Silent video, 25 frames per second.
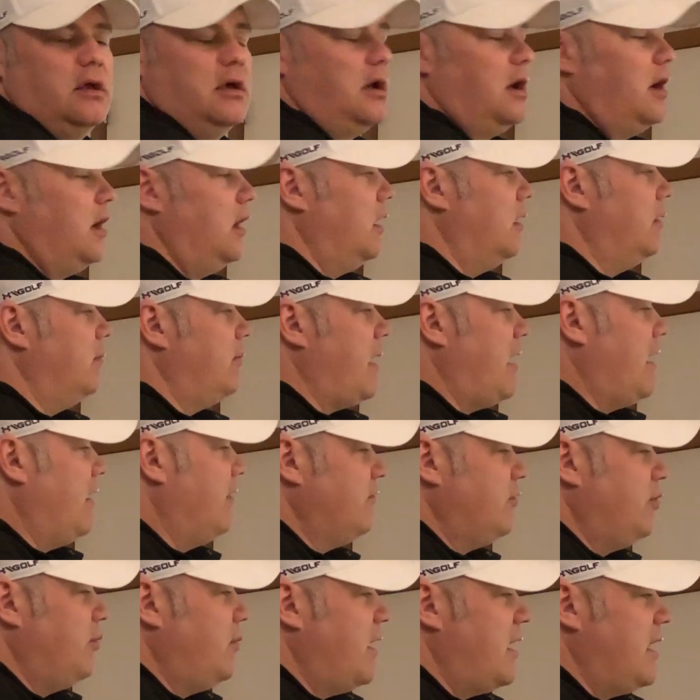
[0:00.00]

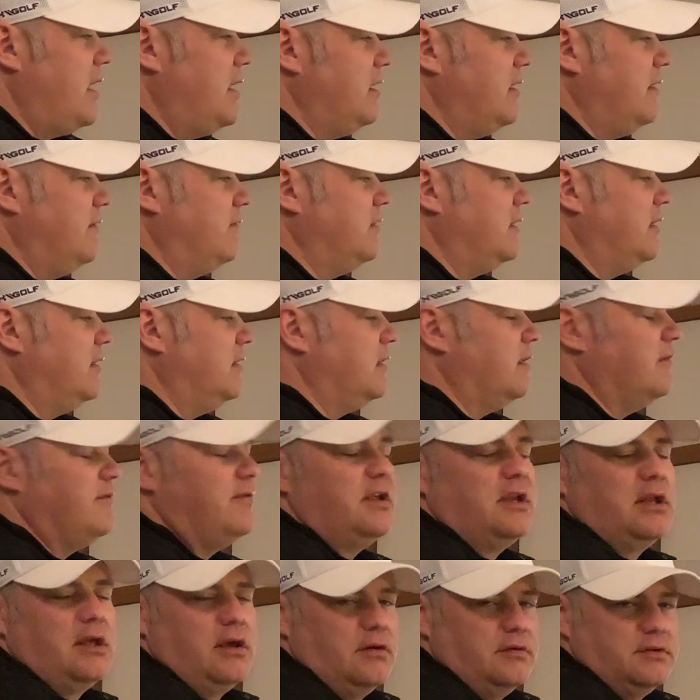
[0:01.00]
However way, even in the
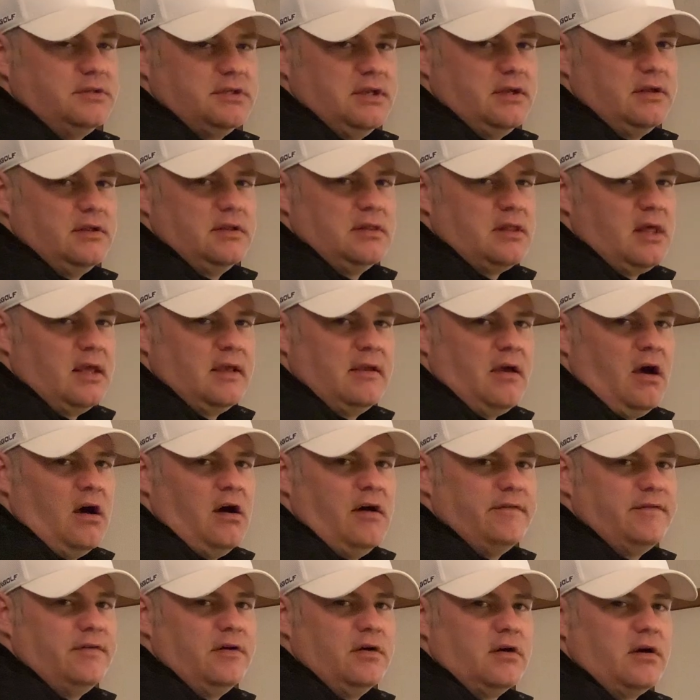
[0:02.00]
videos, they
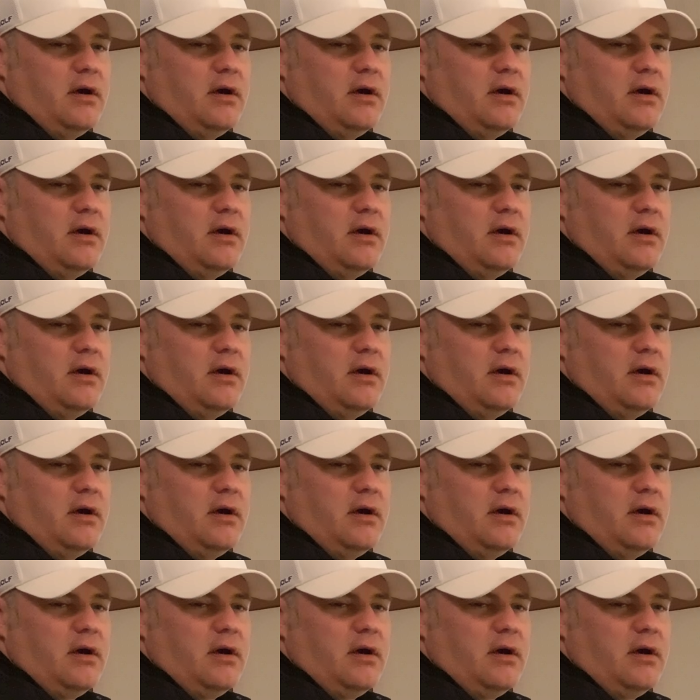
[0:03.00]
offer a